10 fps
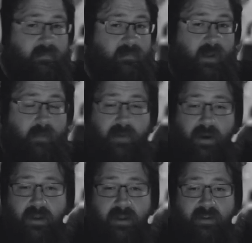
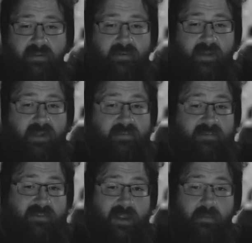America is not
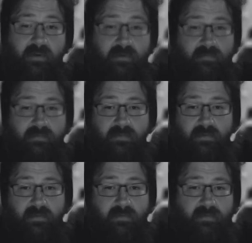stable.
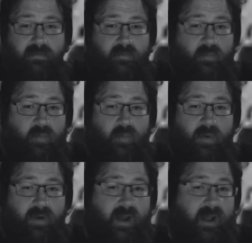
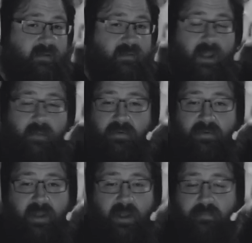We're not able to
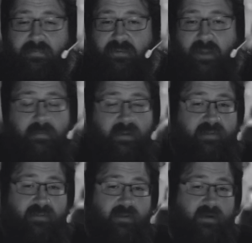help
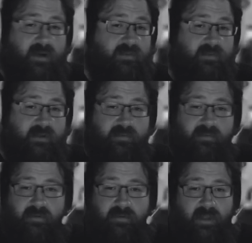stabilize other countries
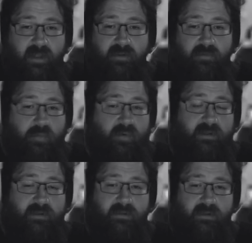at this point.
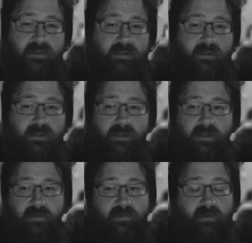
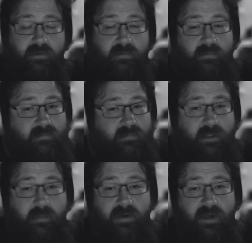So
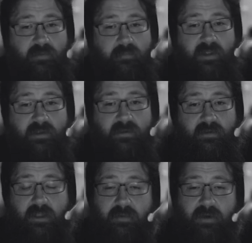keep your eyes peeled,
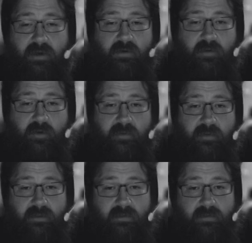keep your ears
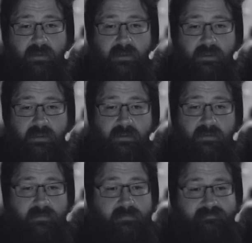open.
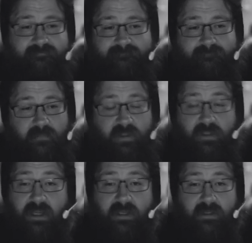Good
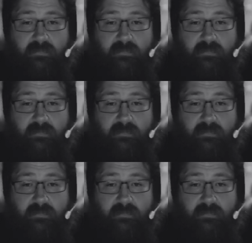luck.